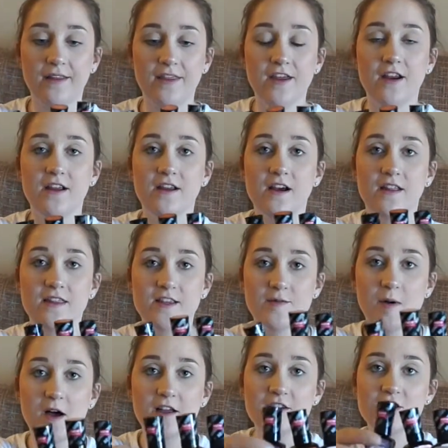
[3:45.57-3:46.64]
These
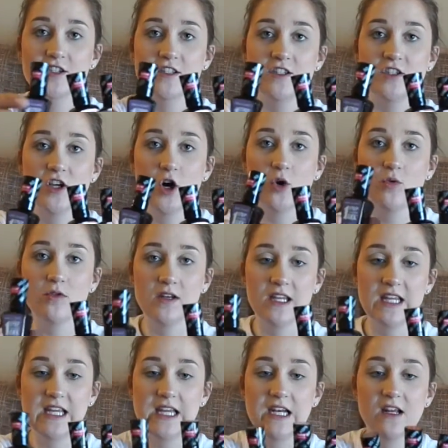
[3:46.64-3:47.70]
polishes don't
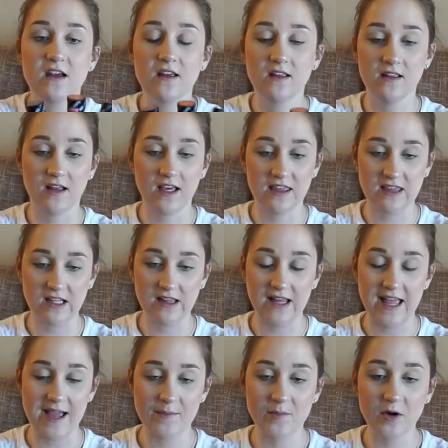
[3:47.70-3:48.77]
need like the
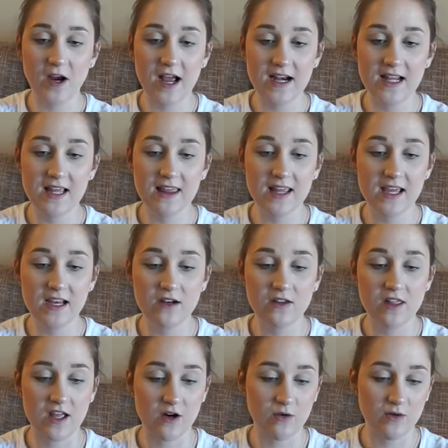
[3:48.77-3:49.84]
lamp or anything.
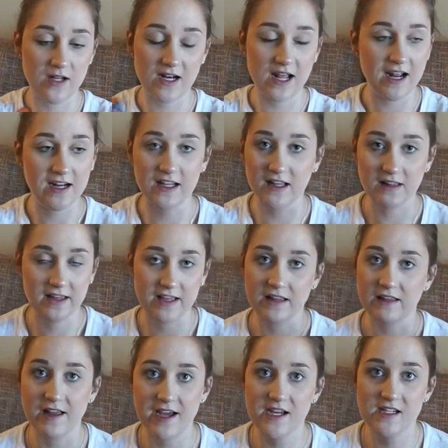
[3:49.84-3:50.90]
They don't need any like
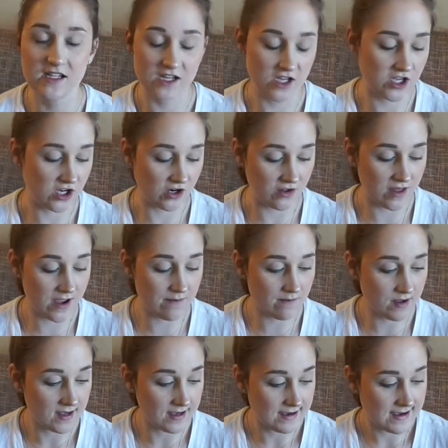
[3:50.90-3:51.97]
light to cure them.